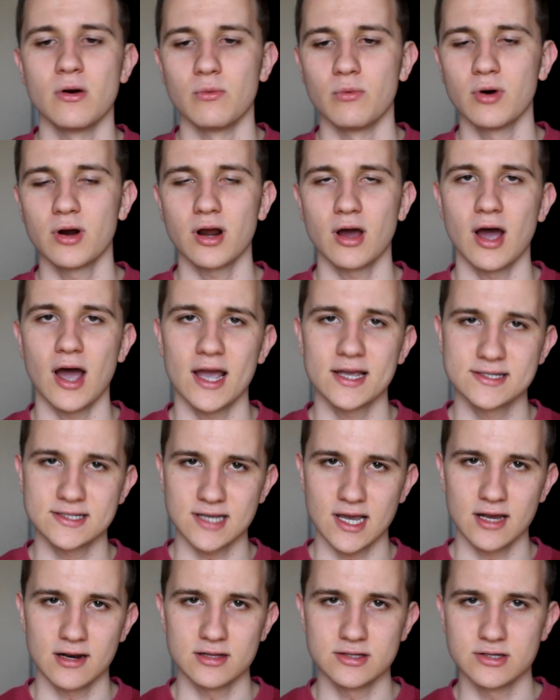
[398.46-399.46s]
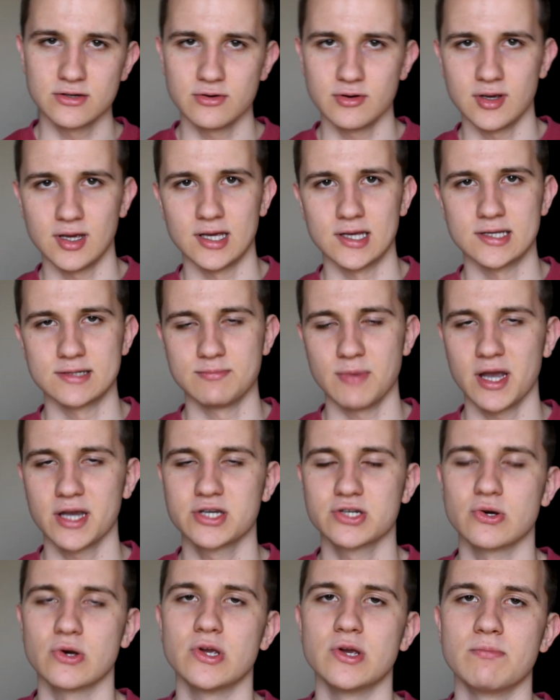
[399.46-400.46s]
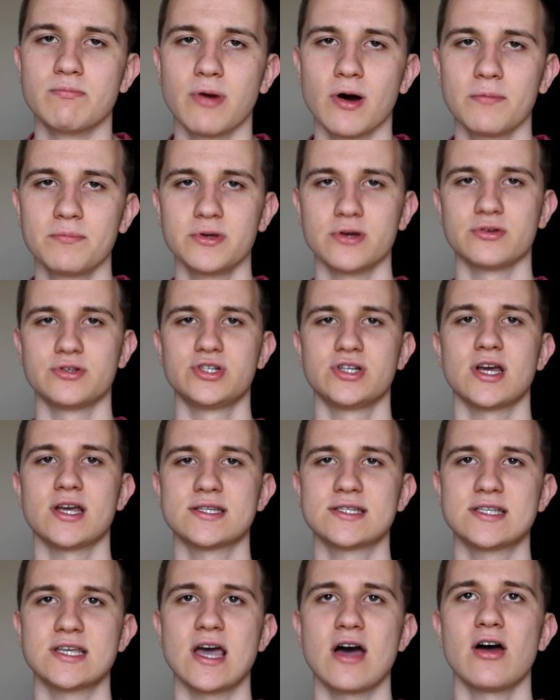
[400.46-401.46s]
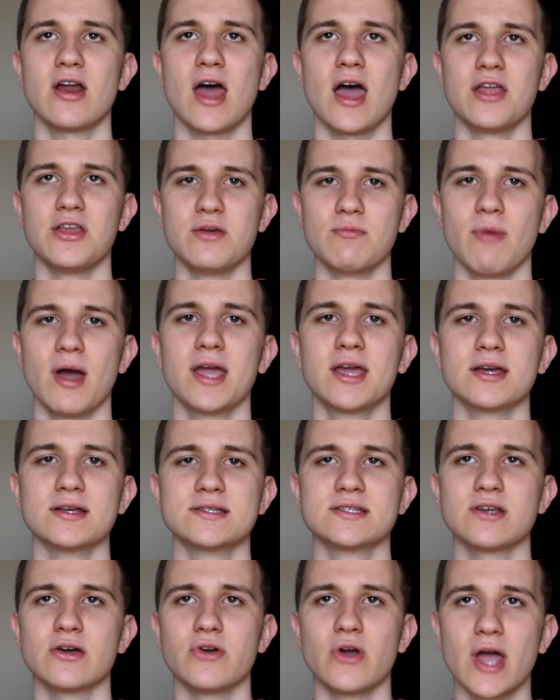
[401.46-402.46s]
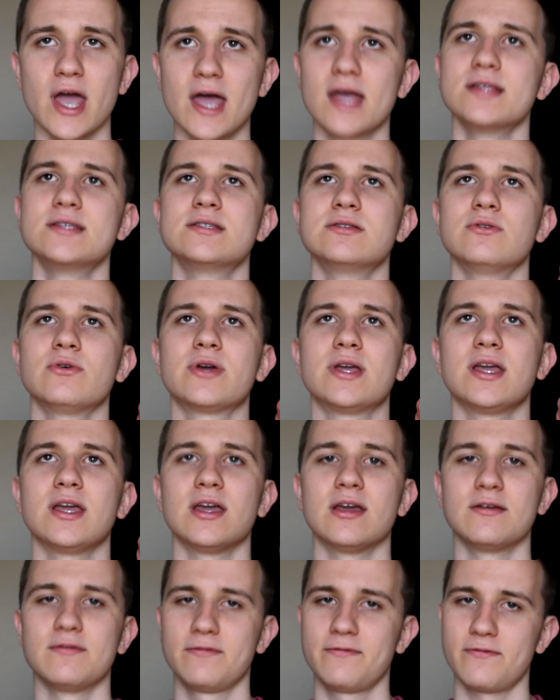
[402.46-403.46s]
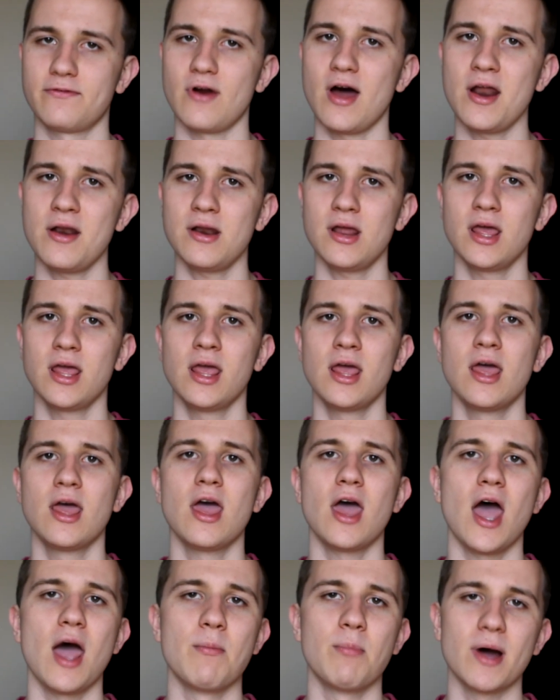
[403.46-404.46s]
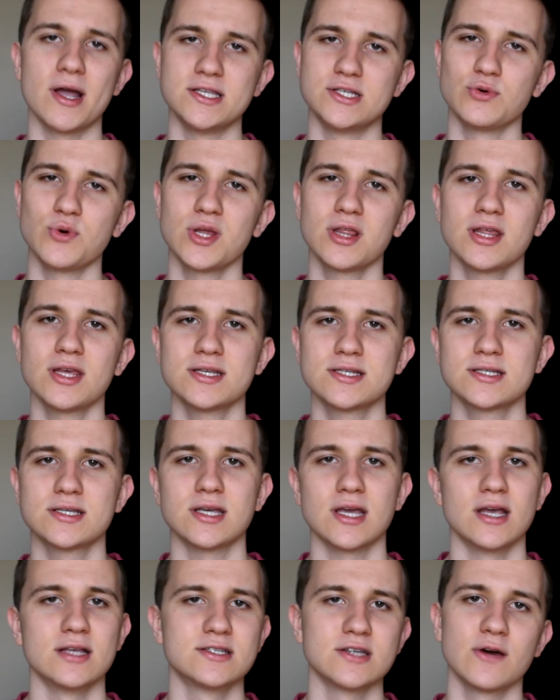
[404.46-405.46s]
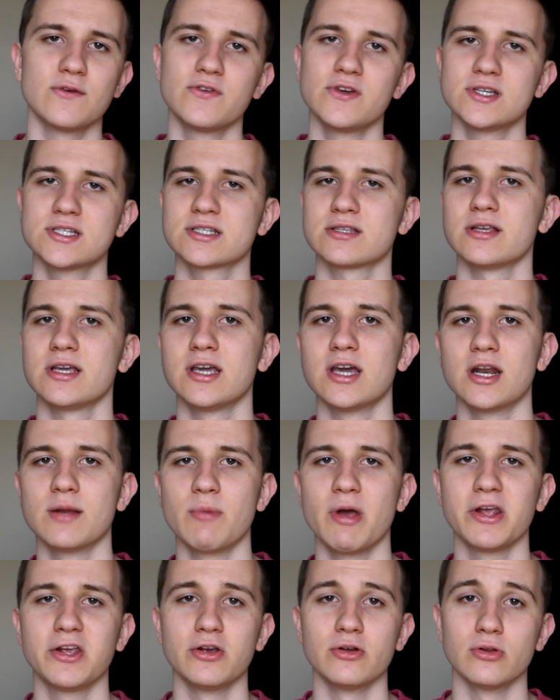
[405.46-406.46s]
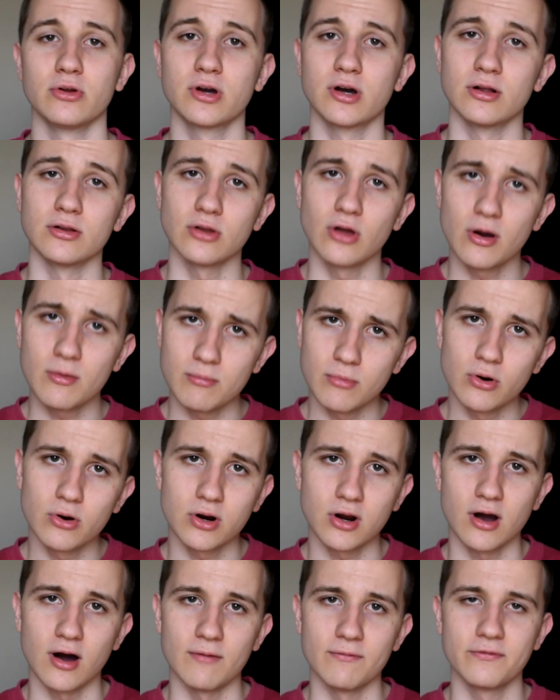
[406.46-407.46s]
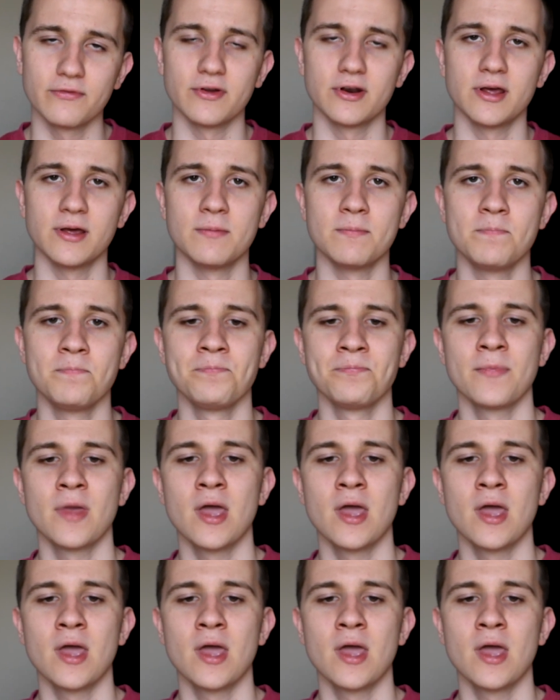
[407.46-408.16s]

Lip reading: what I say to do is make sure you pop your chest out and you make it so your head's looking in front. And by doing this, it's obviously going to make you look a lot more confident.